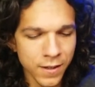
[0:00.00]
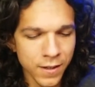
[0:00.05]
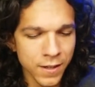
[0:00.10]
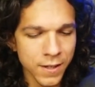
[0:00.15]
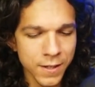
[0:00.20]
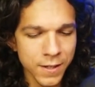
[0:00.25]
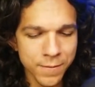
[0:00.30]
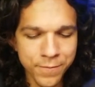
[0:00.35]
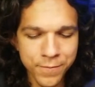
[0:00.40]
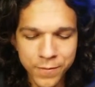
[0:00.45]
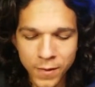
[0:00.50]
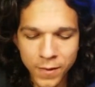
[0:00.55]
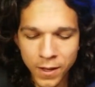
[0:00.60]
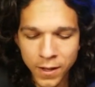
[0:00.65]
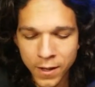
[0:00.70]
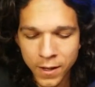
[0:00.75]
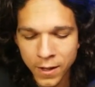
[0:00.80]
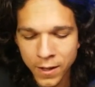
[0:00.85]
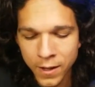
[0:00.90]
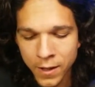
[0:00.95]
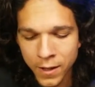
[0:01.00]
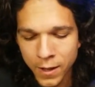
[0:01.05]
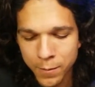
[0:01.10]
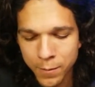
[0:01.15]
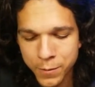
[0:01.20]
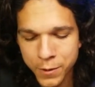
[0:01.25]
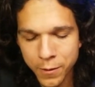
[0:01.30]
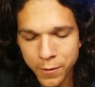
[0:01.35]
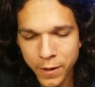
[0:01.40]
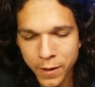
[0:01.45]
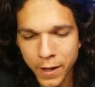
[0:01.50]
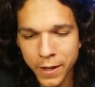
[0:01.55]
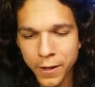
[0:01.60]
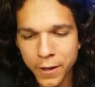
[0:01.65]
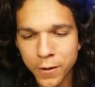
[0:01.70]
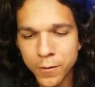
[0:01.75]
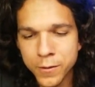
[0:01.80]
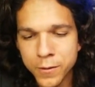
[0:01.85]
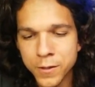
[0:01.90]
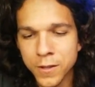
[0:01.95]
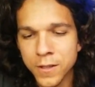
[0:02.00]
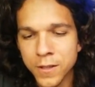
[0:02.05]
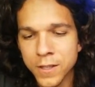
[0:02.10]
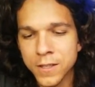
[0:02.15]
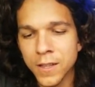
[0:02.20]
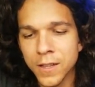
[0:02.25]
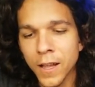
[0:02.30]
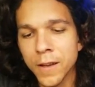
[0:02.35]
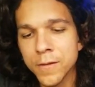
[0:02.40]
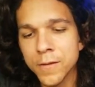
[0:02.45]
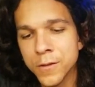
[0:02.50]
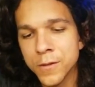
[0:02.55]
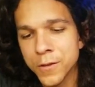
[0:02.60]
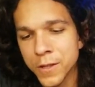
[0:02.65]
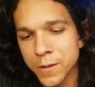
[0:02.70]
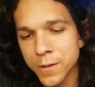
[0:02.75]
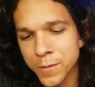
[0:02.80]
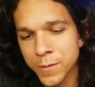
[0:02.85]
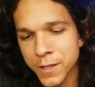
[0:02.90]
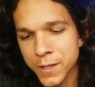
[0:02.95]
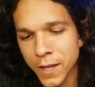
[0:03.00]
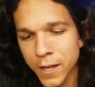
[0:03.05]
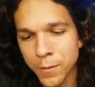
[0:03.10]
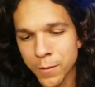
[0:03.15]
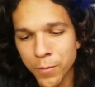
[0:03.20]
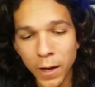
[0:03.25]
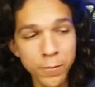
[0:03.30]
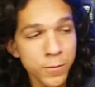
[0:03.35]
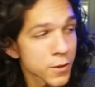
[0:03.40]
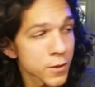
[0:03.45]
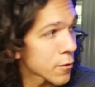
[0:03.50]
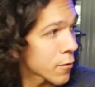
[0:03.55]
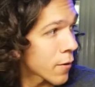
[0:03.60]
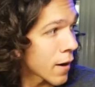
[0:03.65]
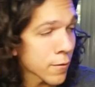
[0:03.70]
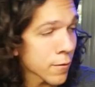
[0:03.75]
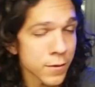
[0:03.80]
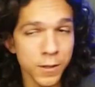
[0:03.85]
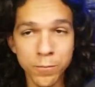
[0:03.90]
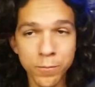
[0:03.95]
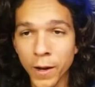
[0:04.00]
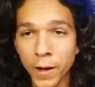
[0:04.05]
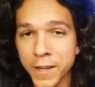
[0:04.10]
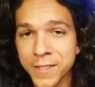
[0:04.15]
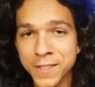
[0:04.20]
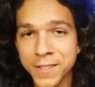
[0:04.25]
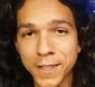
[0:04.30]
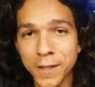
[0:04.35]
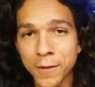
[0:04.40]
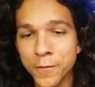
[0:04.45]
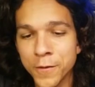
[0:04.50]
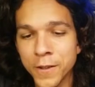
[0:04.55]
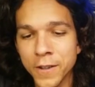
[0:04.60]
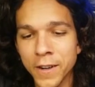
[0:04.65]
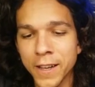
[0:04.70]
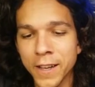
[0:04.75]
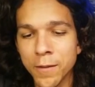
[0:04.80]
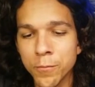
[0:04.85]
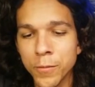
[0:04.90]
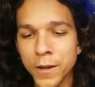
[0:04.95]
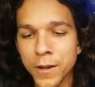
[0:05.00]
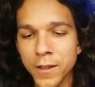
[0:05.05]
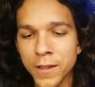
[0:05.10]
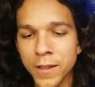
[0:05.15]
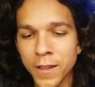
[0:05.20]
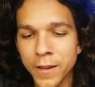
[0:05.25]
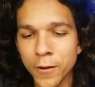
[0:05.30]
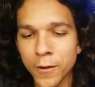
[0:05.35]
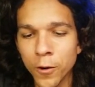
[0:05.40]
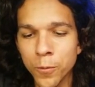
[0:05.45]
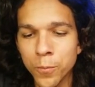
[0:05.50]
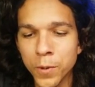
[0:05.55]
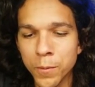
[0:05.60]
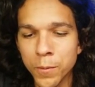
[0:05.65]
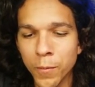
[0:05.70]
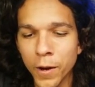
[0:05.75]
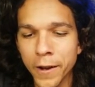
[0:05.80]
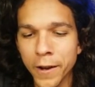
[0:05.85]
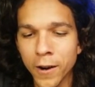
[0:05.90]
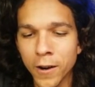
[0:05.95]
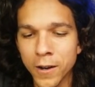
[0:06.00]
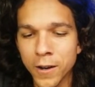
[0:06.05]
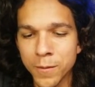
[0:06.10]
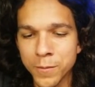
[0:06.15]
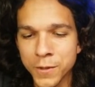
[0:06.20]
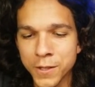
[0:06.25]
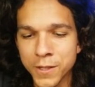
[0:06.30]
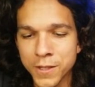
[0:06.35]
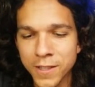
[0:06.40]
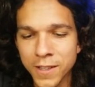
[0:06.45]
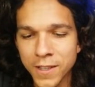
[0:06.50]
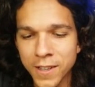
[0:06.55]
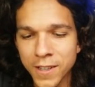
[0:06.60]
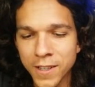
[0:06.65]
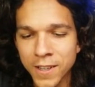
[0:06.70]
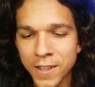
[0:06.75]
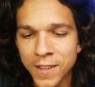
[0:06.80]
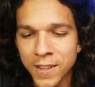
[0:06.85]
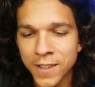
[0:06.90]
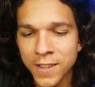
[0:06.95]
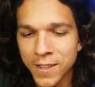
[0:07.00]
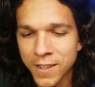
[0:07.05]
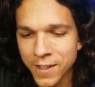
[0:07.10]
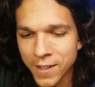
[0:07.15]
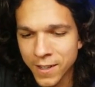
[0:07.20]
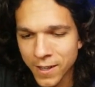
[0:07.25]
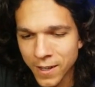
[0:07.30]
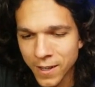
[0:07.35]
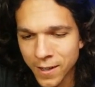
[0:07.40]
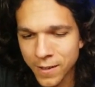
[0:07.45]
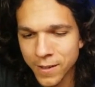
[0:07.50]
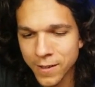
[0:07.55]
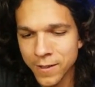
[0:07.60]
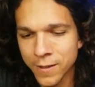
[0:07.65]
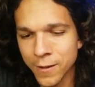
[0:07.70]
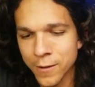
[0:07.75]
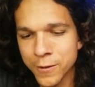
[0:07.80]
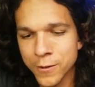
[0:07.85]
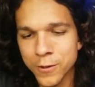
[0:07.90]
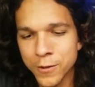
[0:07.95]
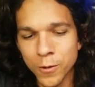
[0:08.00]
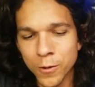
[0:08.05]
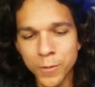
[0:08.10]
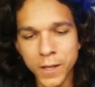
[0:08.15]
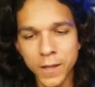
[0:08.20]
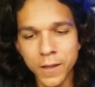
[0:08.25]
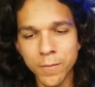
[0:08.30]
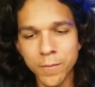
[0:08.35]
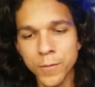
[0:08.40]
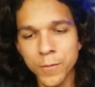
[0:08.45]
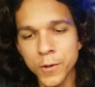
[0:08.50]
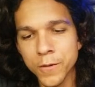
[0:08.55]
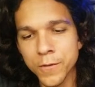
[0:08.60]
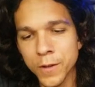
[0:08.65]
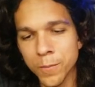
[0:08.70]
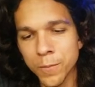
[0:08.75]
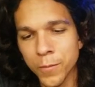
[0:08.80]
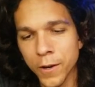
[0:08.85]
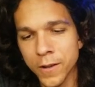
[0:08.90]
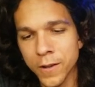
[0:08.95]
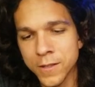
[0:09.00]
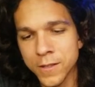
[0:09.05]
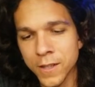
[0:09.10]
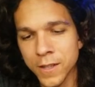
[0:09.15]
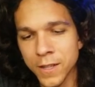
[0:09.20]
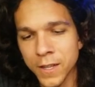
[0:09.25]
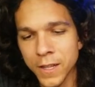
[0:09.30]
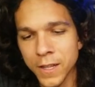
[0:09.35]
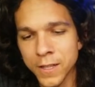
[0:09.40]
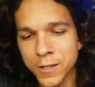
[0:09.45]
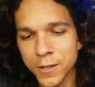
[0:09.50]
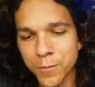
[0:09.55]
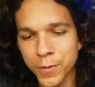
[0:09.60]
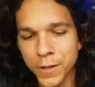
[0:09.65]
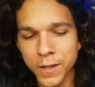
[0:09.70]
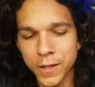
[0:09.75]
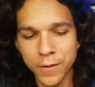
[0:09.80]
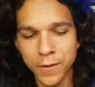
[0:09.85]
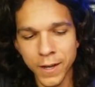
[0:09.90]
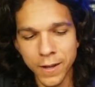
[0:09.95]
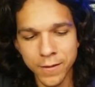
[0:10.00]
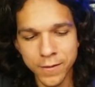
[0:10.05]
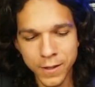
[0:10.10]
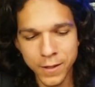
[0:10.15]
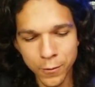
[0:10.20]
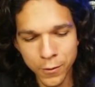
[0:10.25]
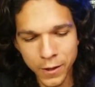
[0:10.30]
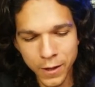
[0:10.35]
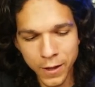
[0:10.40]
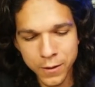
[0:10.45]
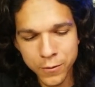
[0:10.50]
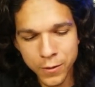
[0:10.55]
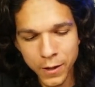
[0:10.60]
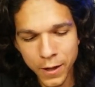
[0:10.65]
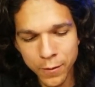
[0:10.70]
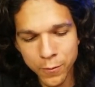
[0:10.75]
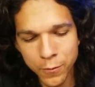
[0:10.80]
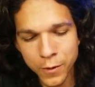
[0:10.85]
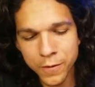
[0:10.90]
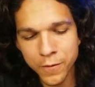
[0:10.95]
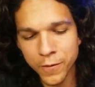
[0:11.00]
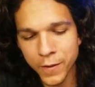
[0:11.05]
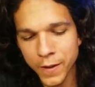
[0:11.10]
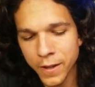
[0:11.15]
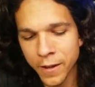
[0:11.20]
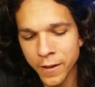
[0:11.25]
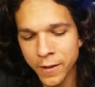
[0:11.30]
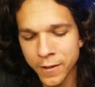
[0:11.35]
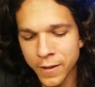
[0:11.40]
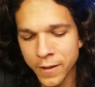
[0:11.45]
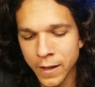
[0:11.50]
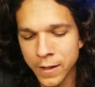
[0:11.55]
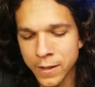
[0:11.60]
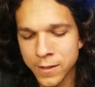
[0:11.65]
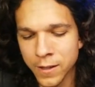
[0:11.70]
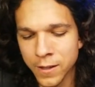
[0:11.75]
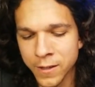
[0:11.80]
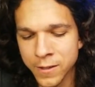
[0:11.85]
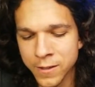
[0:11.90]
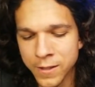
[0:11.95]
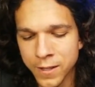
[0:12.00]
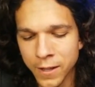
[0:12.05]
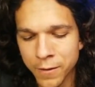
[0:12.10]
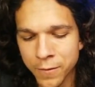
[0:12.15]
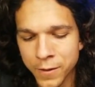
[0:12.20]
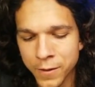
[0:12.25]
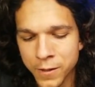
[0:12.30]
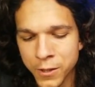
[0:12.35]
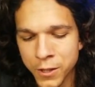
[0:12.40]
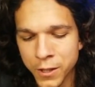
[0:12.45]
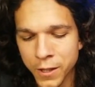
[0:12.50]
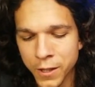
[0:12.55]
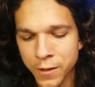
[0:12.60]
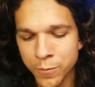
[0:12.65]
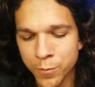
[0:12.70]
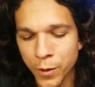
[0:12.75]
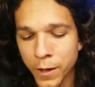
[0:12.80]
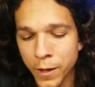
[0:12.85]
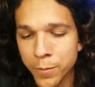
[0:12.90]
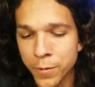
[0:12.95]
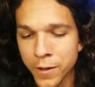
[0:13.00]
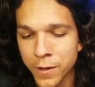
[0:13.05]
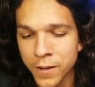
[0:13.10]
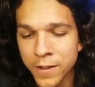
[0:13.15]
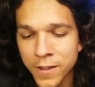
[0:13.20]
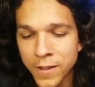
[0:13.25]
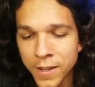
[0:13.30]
Um, I'm still getting used to this live stream setup. I'm surrounded by stuff here. I can barely like open my arms. Uh, there's so many moving parts that need to be around. A working tray would fit here nicely instead of this sheet of paper.